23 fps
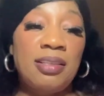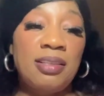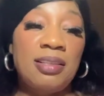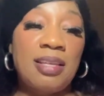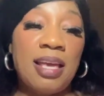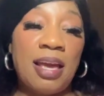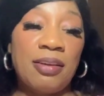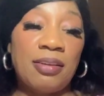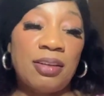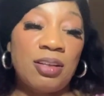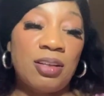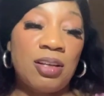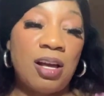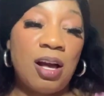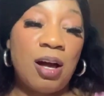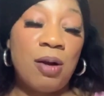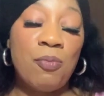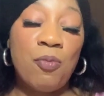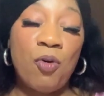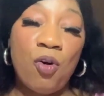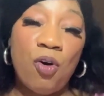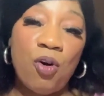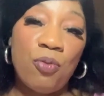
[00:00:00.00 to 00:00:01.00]
that
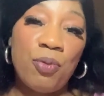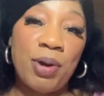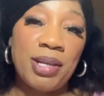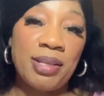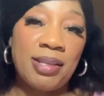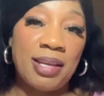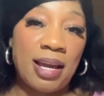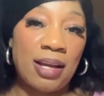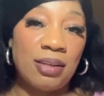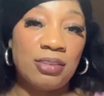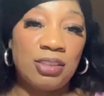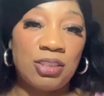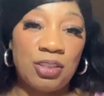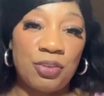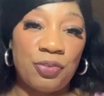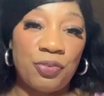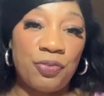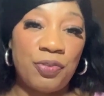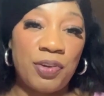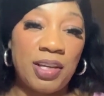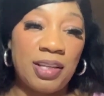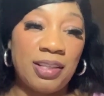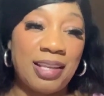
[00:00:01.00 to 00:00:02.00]
come all the way down to the
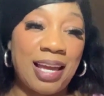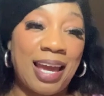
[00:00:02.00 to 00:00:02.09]
feet,